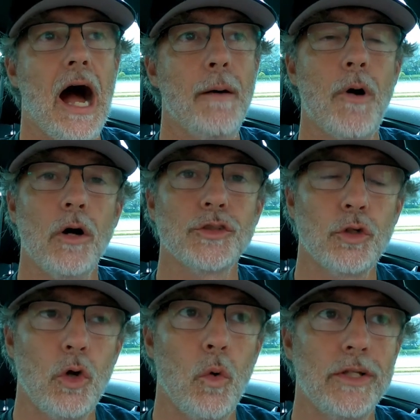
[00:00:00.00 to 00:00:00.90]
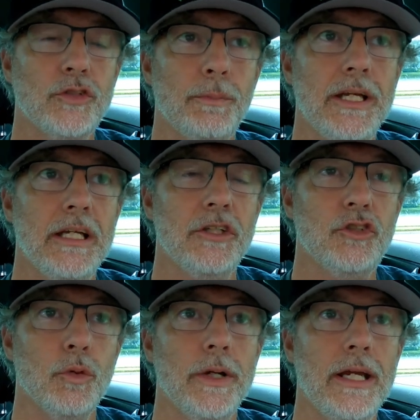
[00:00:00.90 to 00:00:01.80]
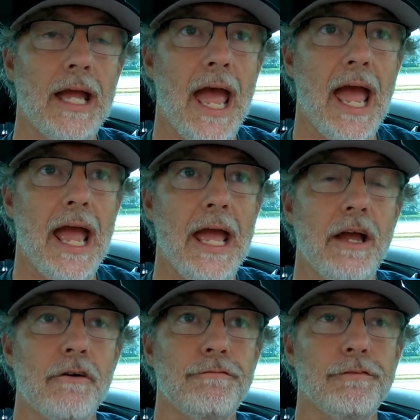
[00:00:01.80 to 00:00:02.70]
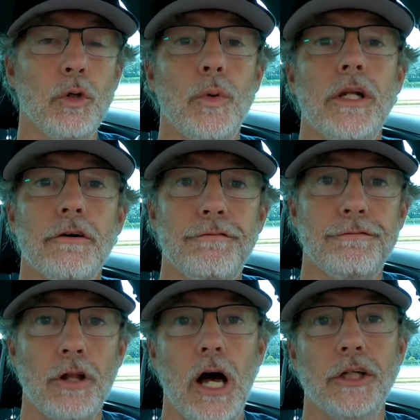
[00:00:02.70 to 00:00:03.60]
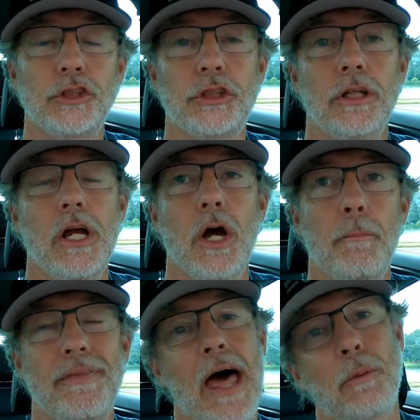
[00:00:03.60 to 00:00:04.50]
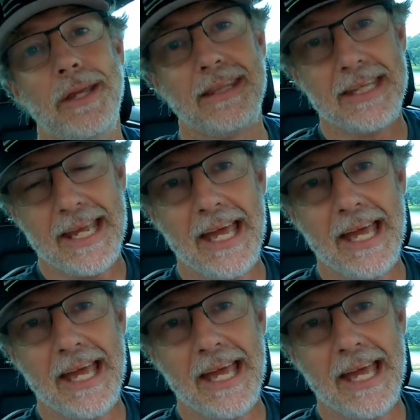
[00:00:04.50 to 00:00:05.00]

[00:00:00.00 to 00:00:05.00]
I'm also going to be doing a fluid flush, but that'll be at the